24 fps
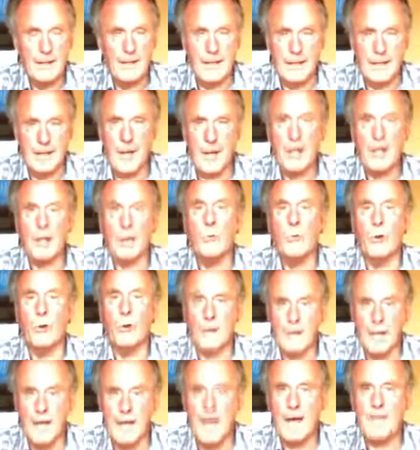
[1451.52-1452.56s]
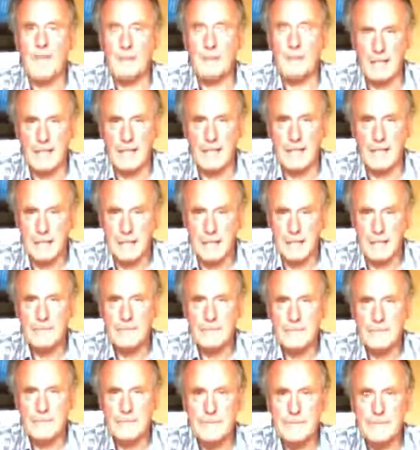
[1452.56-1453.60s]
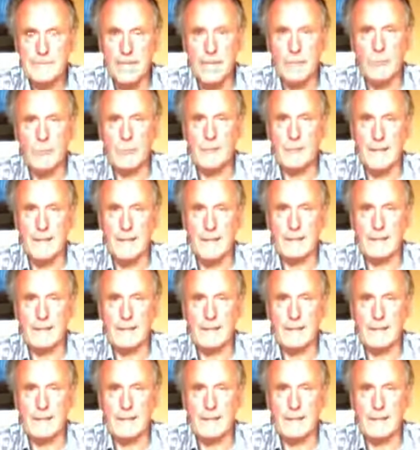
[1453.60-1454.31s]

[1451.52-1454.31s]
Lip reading: and Eric won everything he did. He won that